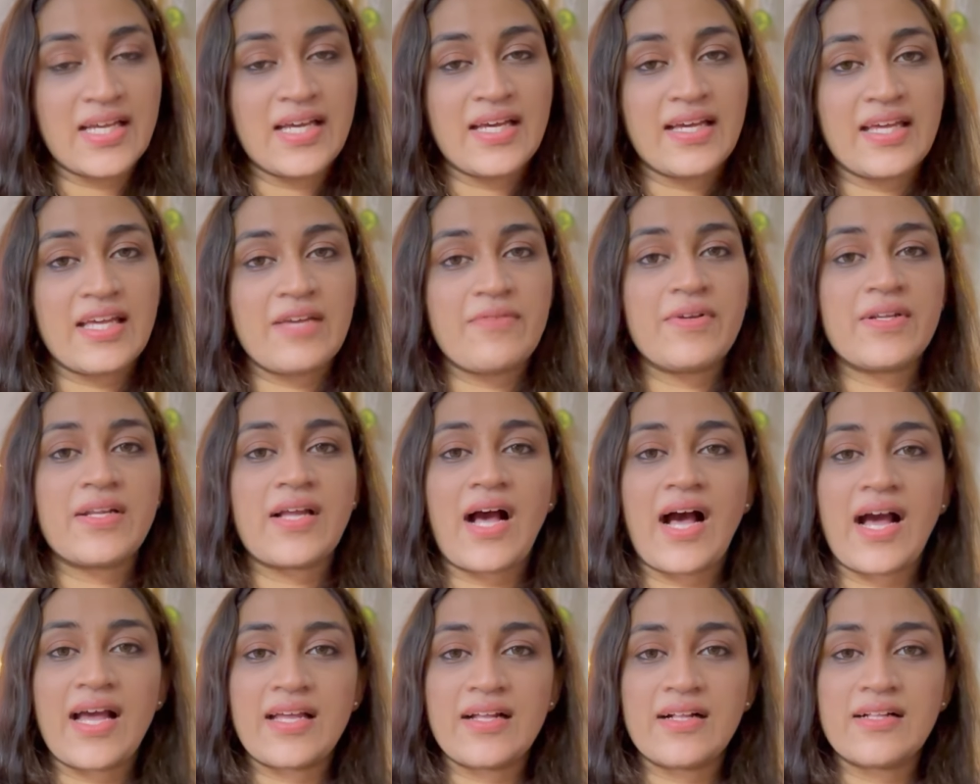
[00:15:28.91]
Even
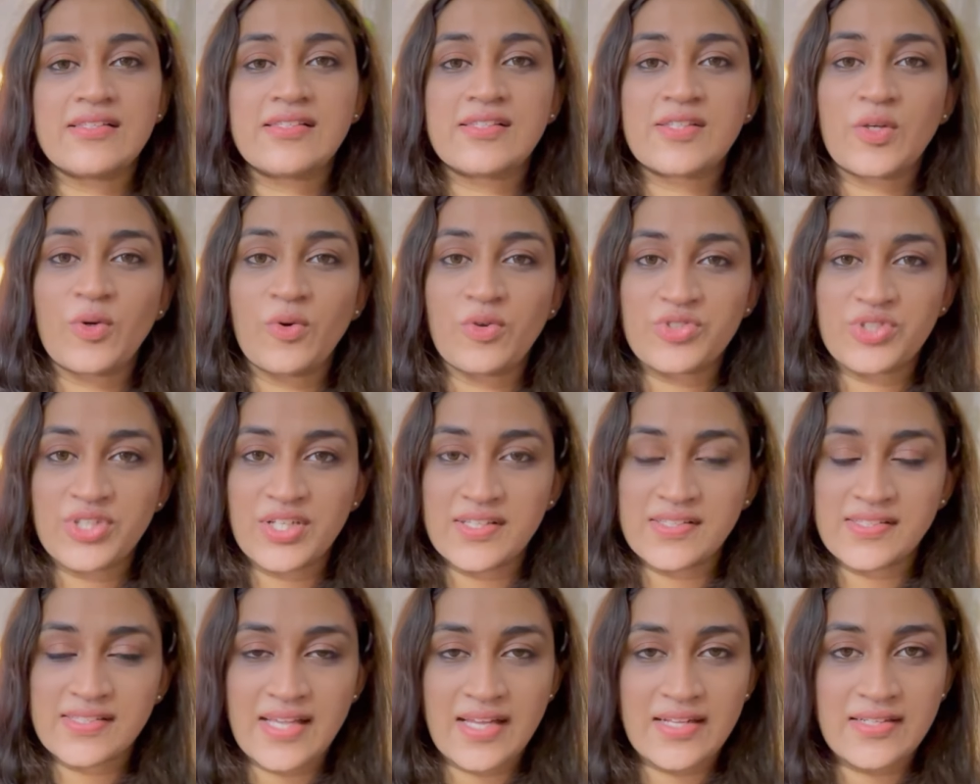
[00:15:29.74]
IELTS coaching
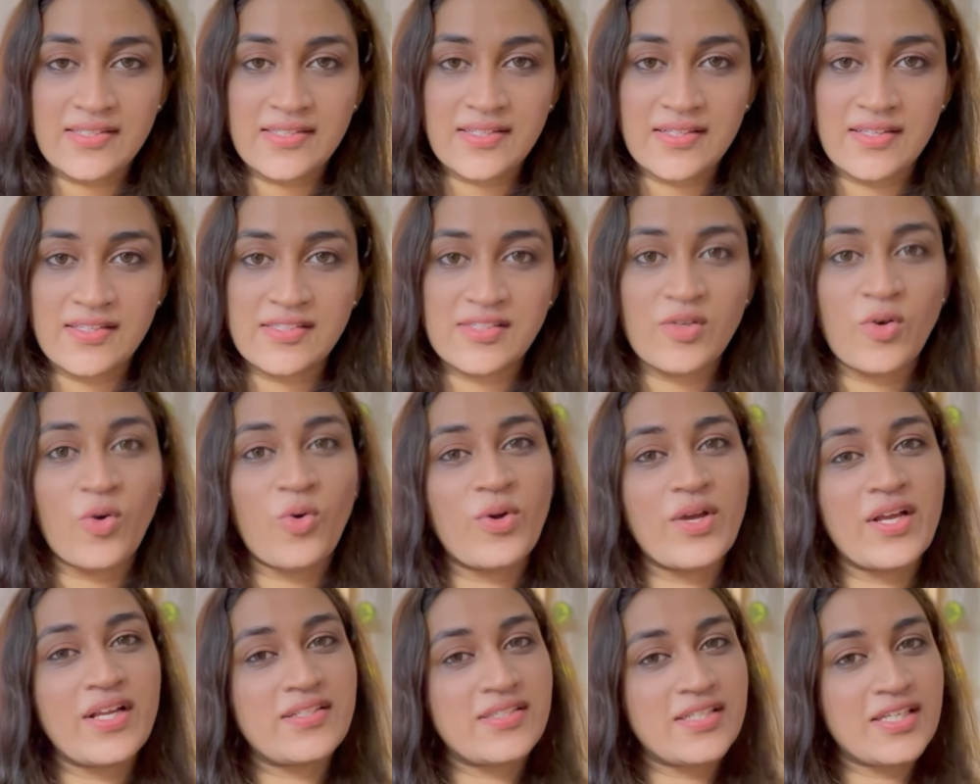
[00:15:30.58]
centers,
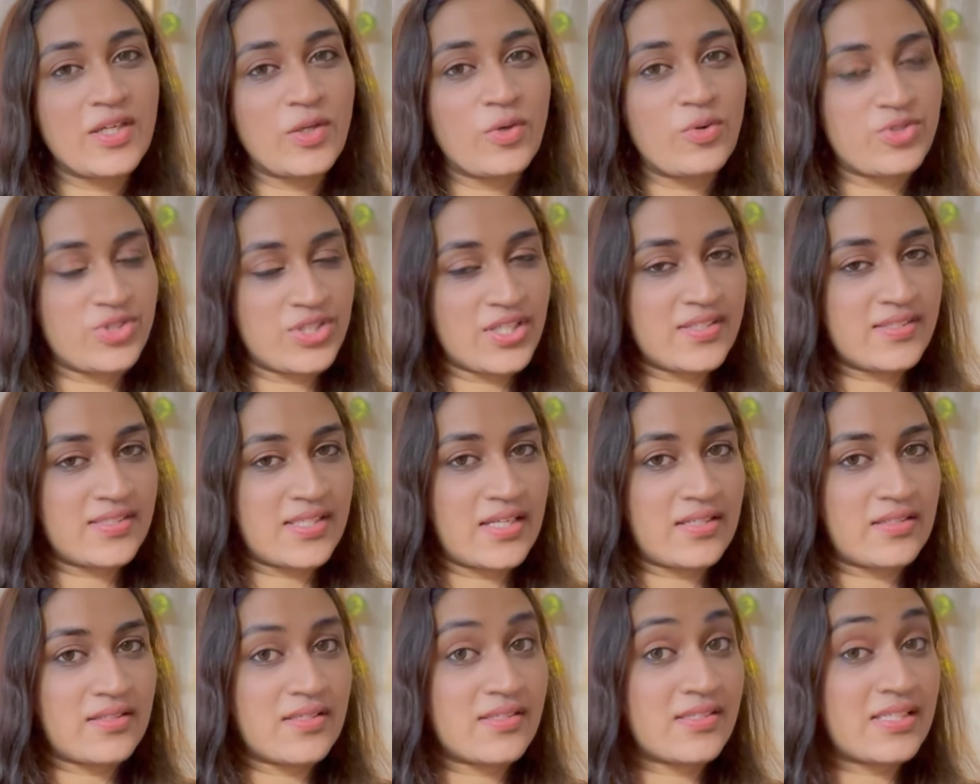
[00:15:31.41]
OET coaching
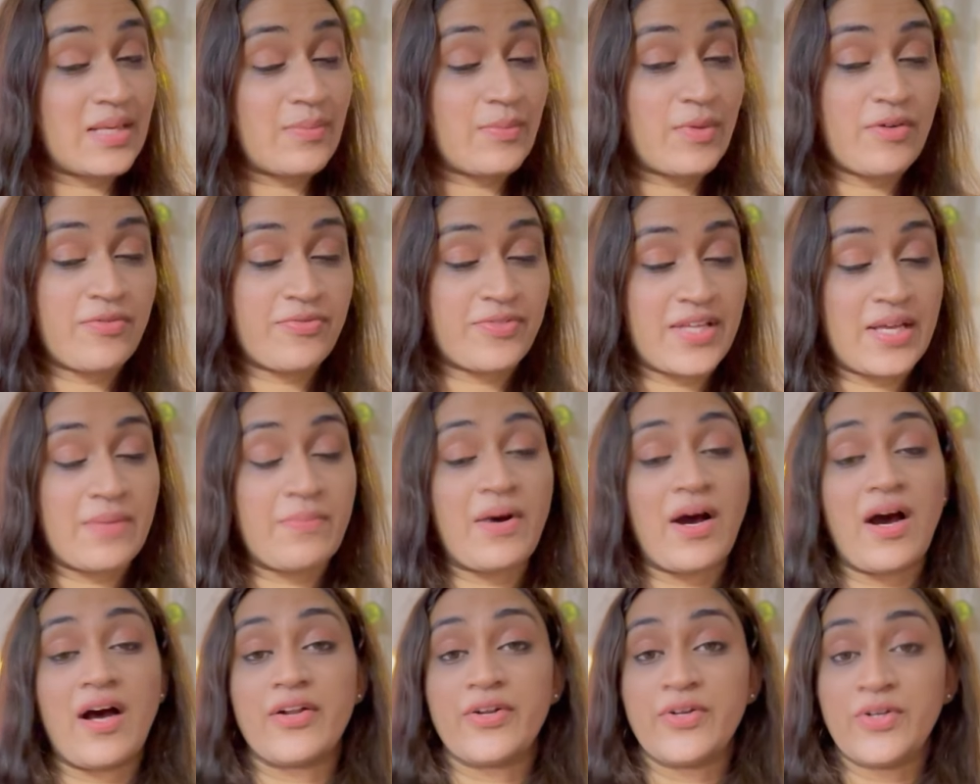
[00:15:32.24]
centers, some of them
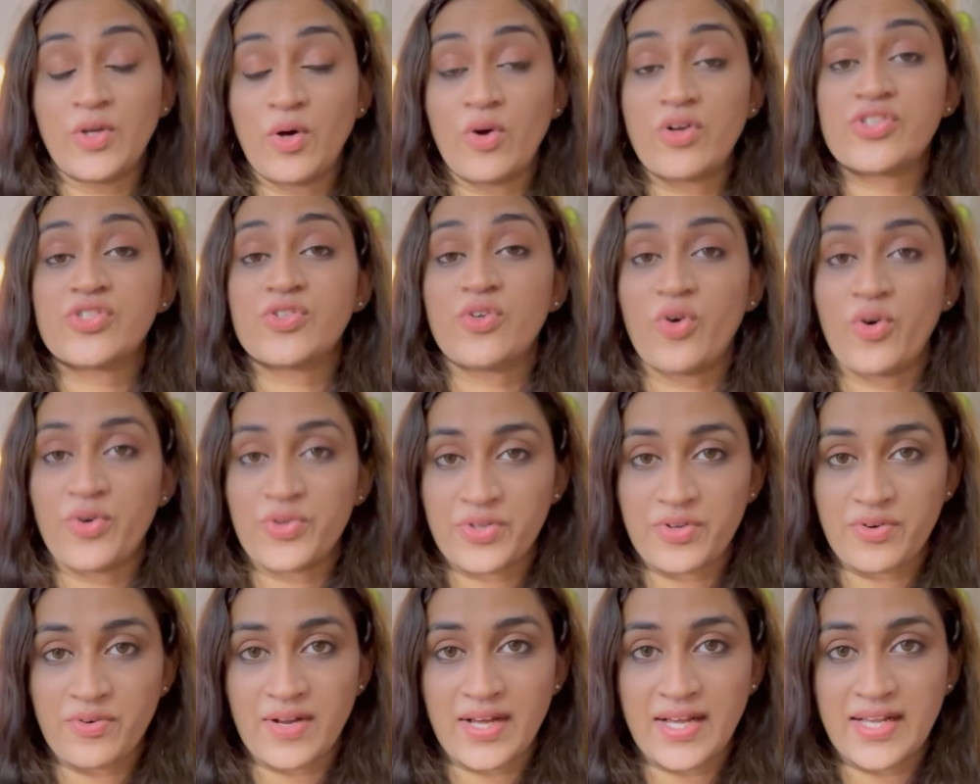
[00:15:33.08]
are not
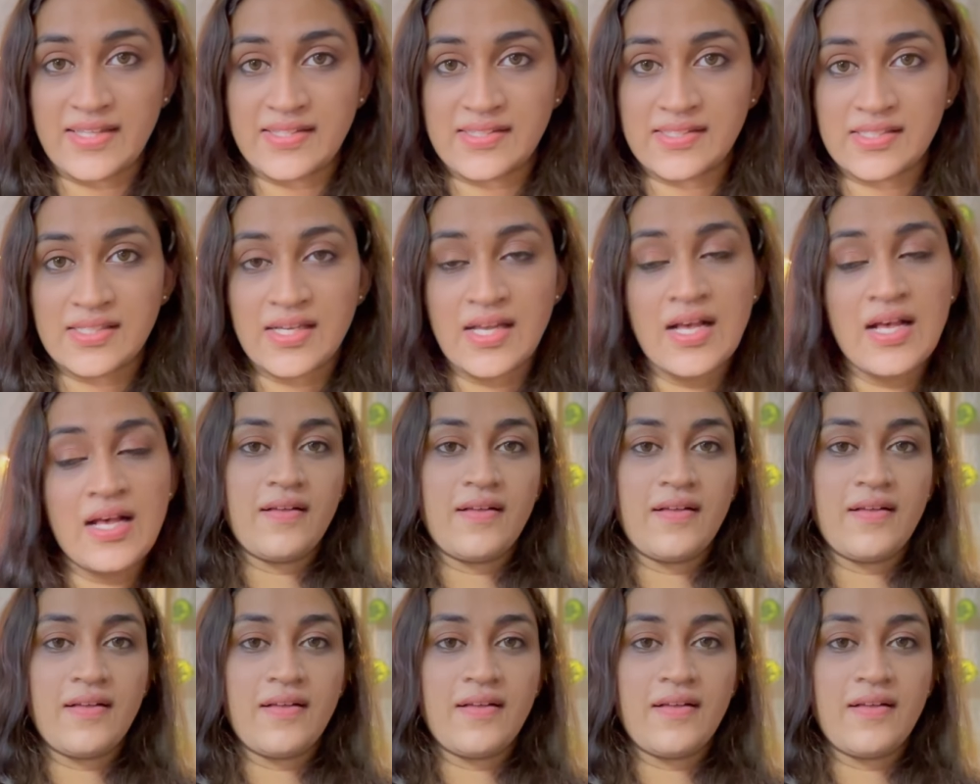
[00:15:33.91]
authorized.